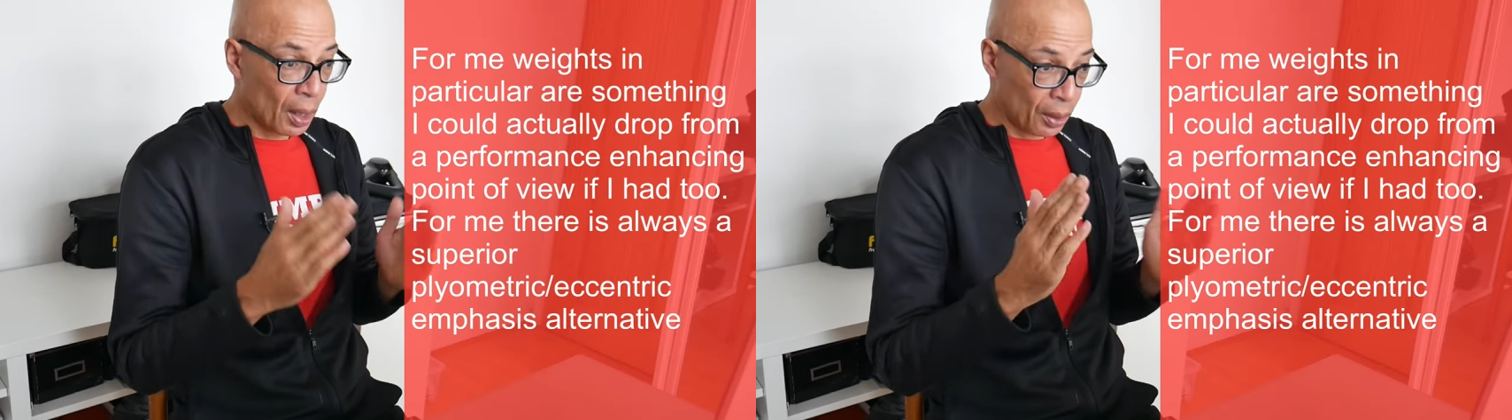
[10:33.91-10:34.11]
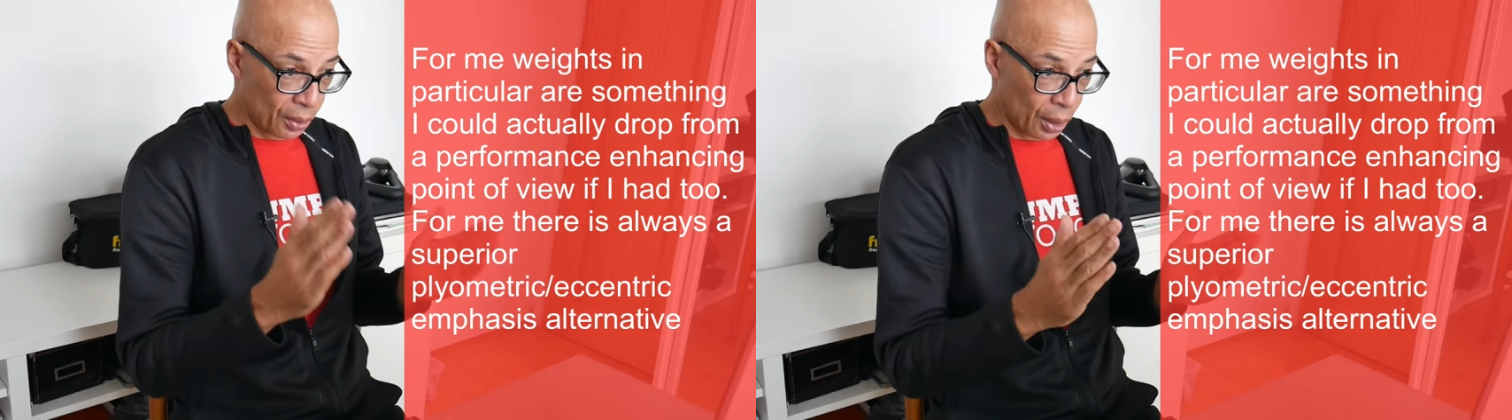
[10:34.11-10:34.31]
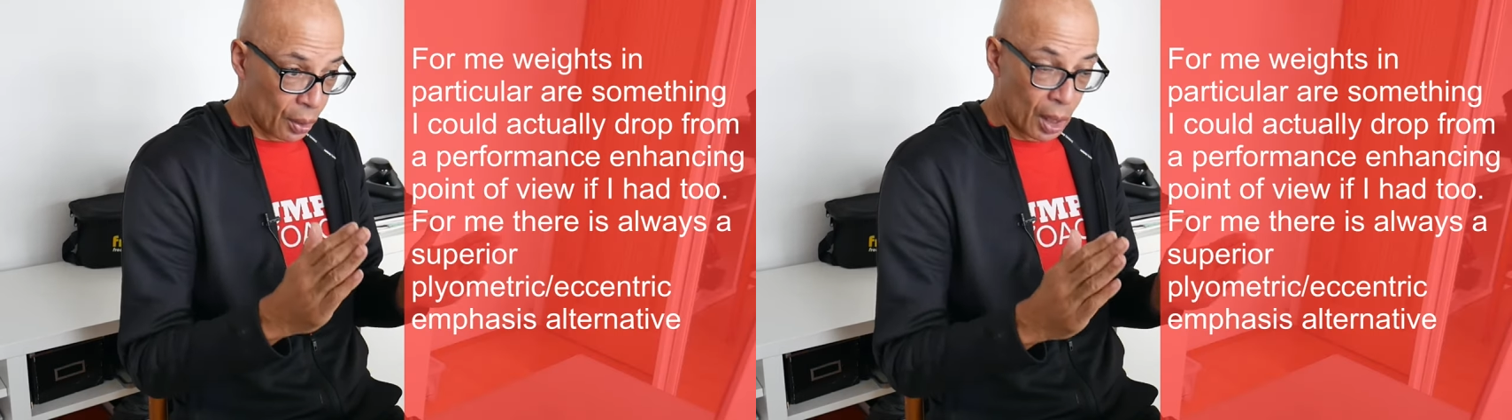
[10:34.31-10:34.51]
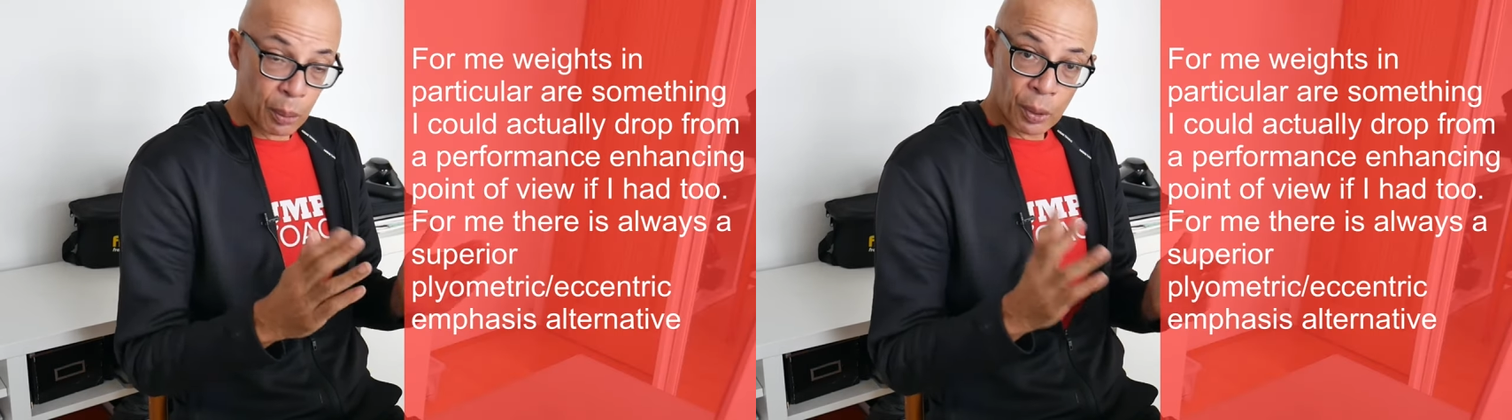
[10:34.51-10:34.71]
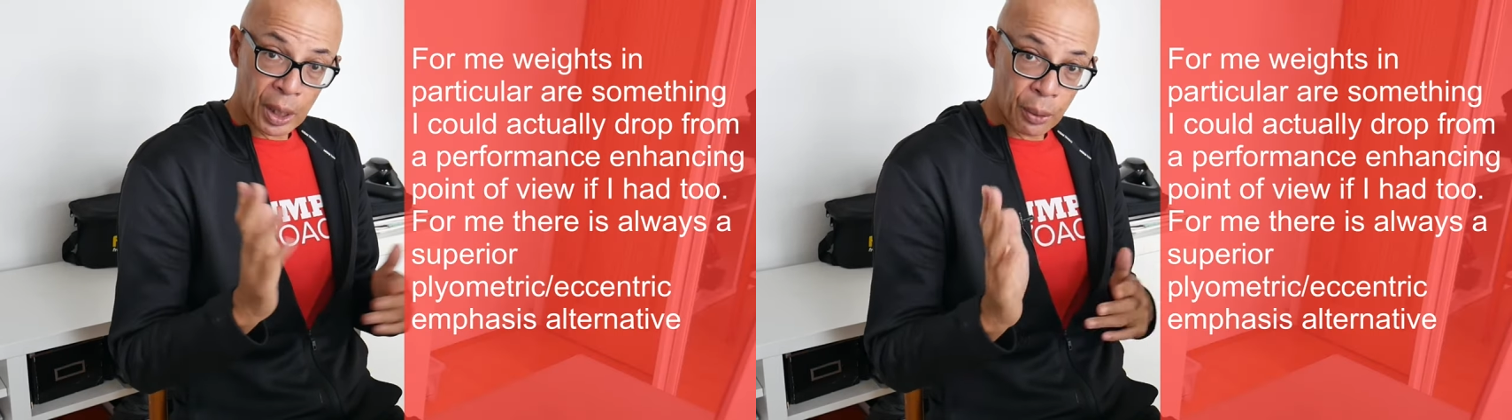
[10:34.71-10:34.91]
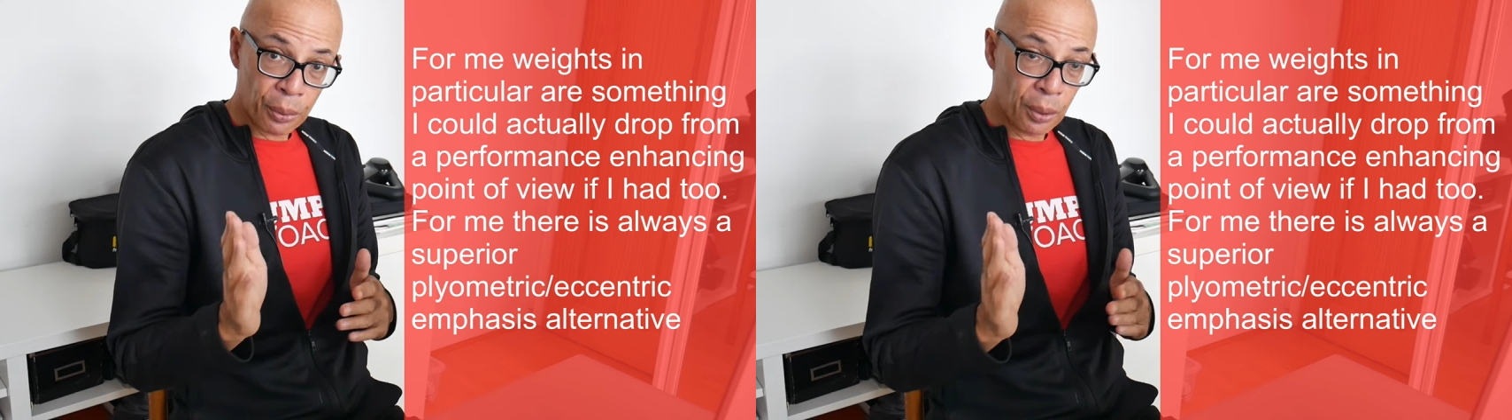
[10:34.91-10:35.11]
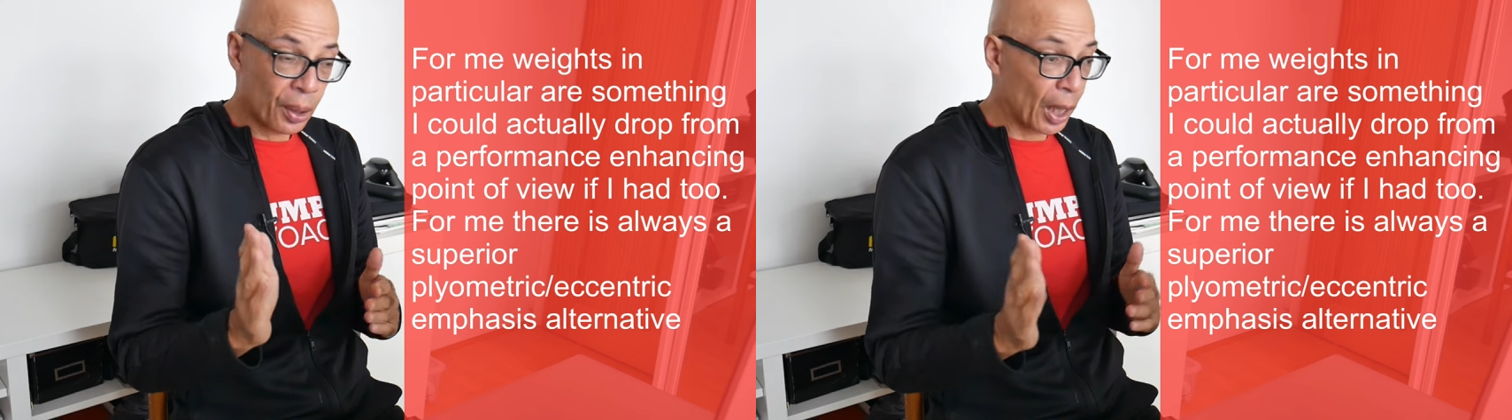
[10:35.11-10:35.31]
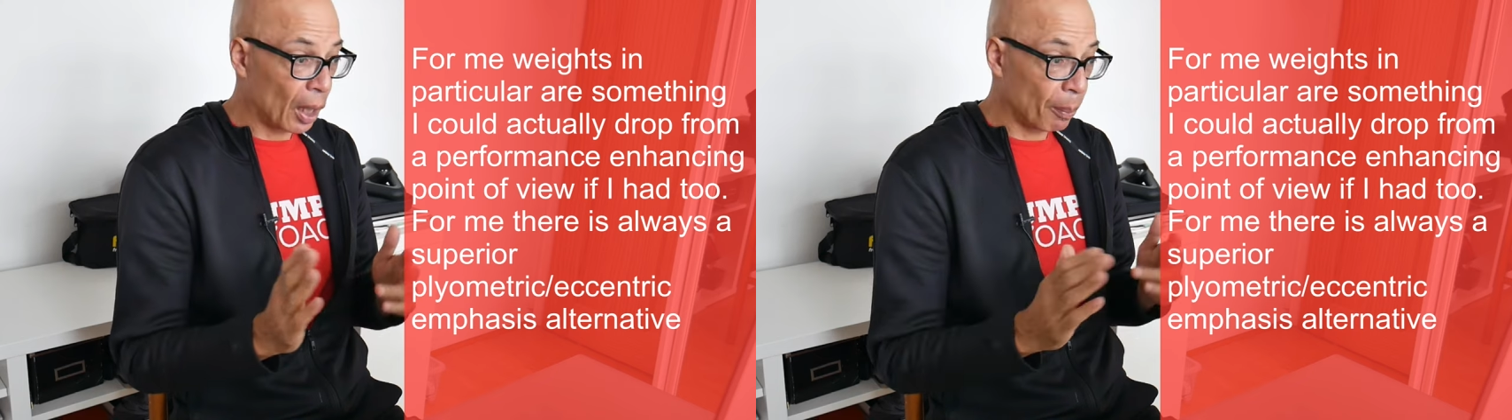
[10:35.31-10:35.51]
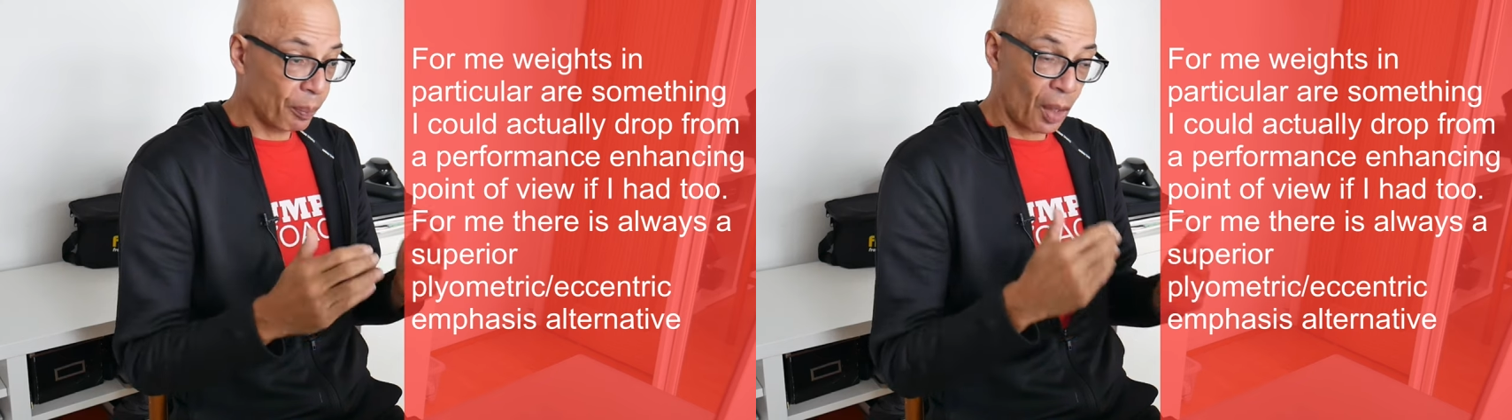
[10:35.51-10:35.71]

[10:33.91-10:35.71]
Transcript: so I will go through that